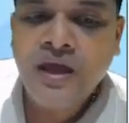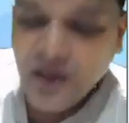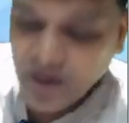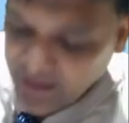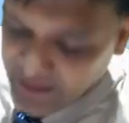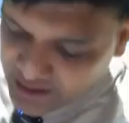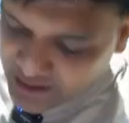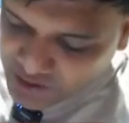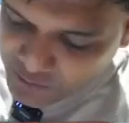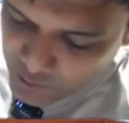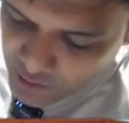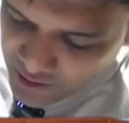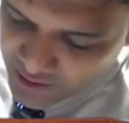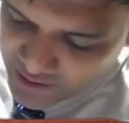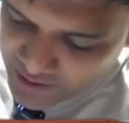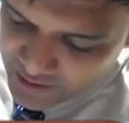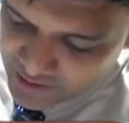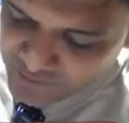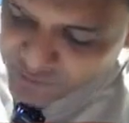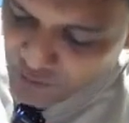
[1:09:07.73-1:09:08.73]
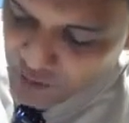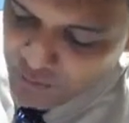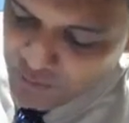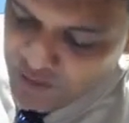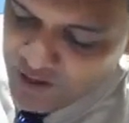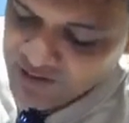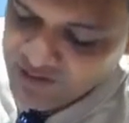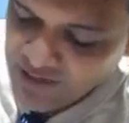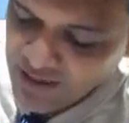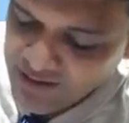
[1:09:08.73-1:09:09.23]
Next point is
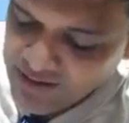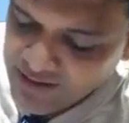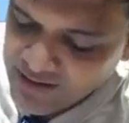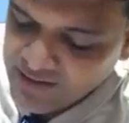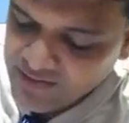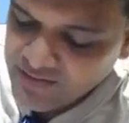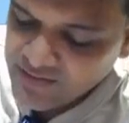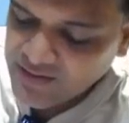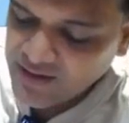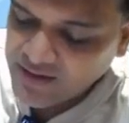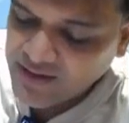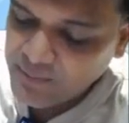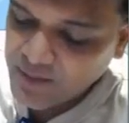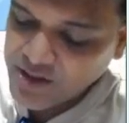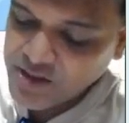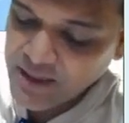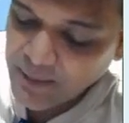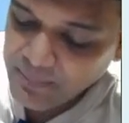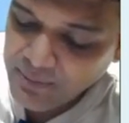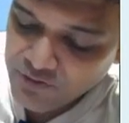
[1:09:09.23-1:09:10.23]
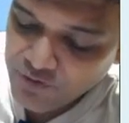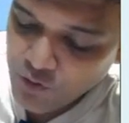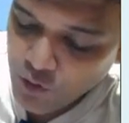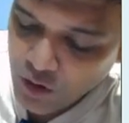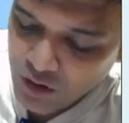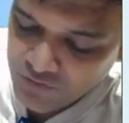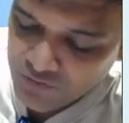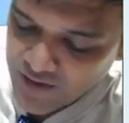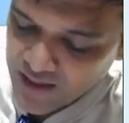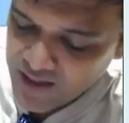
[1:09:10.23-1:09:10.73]
formulating strategy. This is nothing but chapter
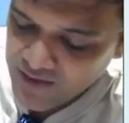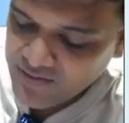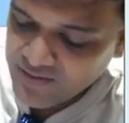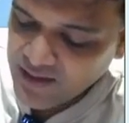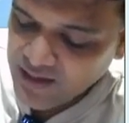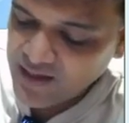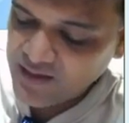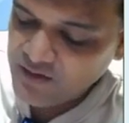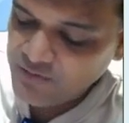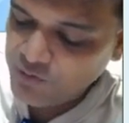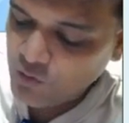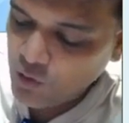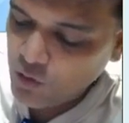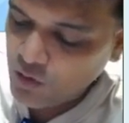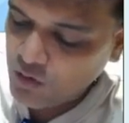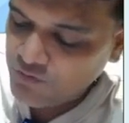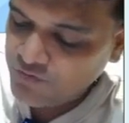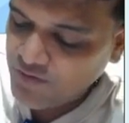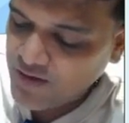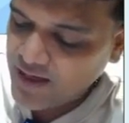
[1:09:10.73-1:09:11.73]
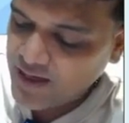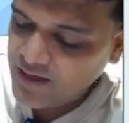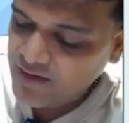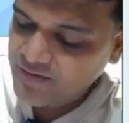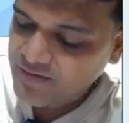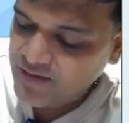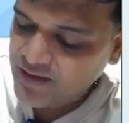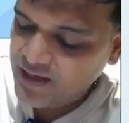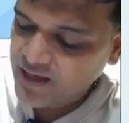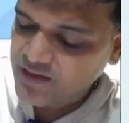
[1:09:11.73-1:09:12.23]
4, 5,
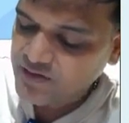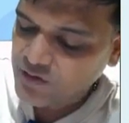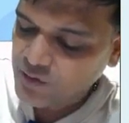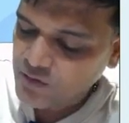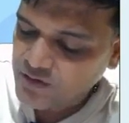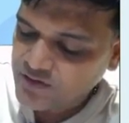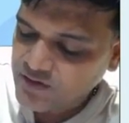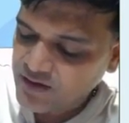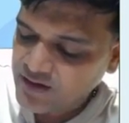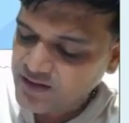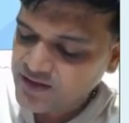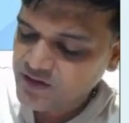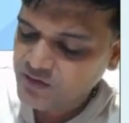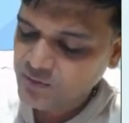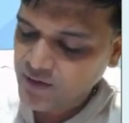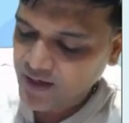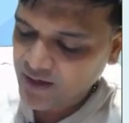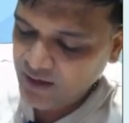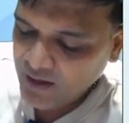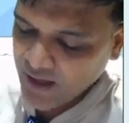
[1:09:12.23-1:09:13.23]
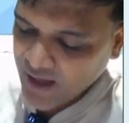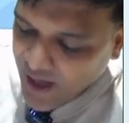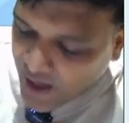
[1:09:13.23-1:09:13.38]
6. You will study this one.